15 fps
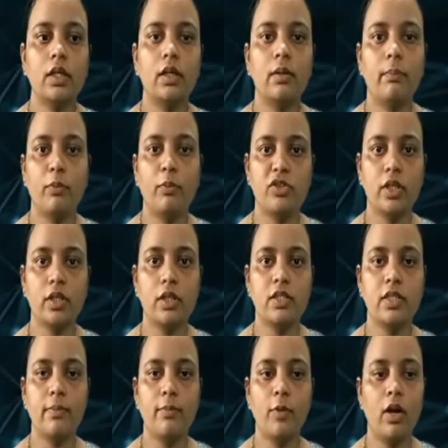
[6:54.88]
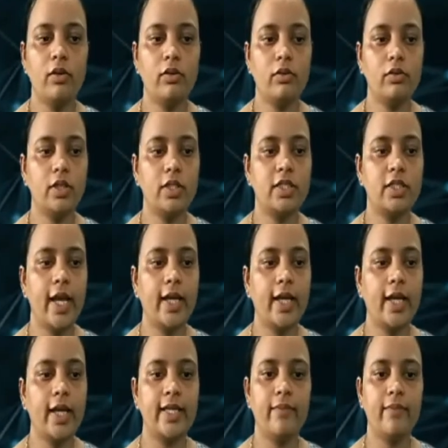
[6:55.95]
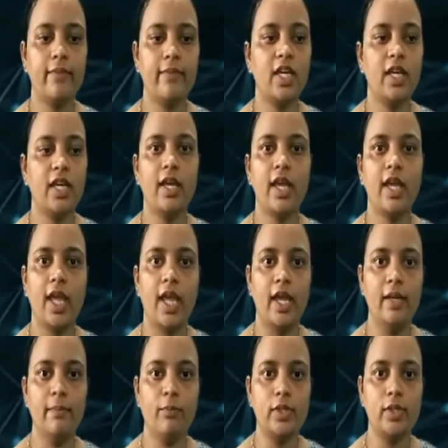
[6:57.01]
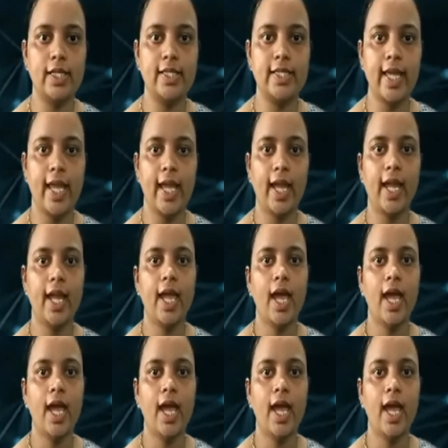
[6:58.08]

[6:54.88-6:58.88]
pushing the symbol onto the stack, same thing, input is A,